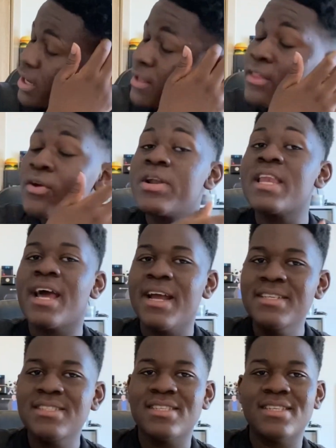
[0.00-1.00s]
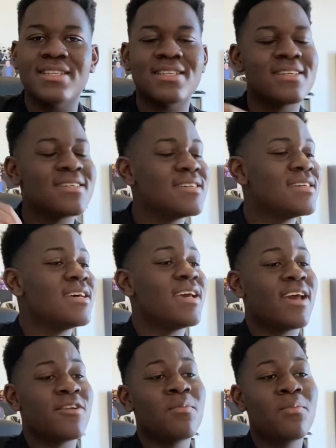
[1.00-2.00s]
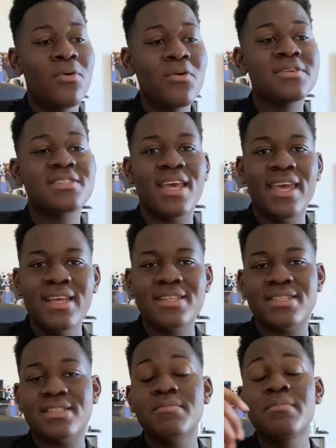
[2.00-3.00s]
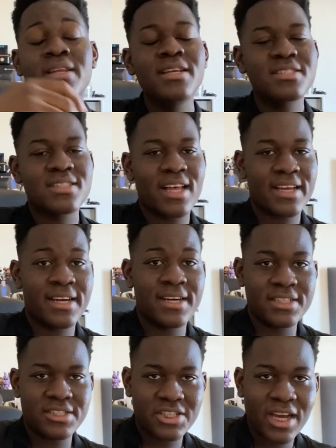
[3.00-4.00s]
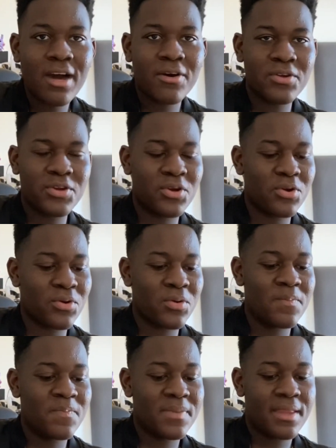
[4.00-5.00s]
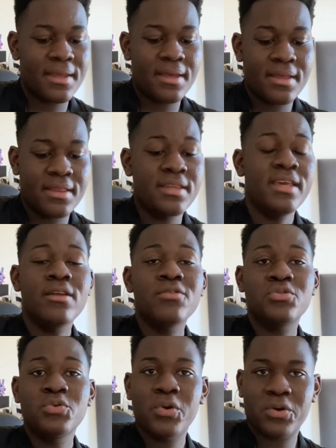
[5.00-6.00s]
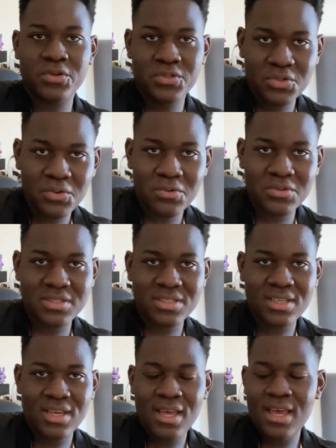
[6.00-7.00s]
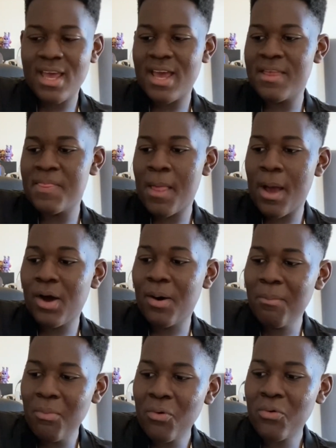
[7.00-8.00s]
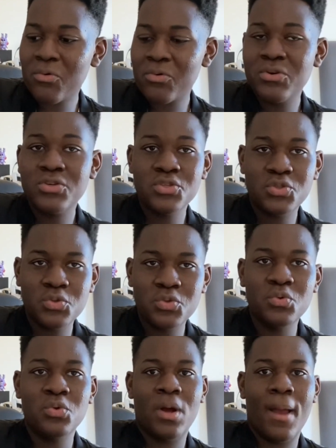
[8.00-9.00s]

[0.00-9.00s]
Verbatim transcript: They're 19, and Amor is 18. Mini is like a child here. The other two are adults, and Amor drew.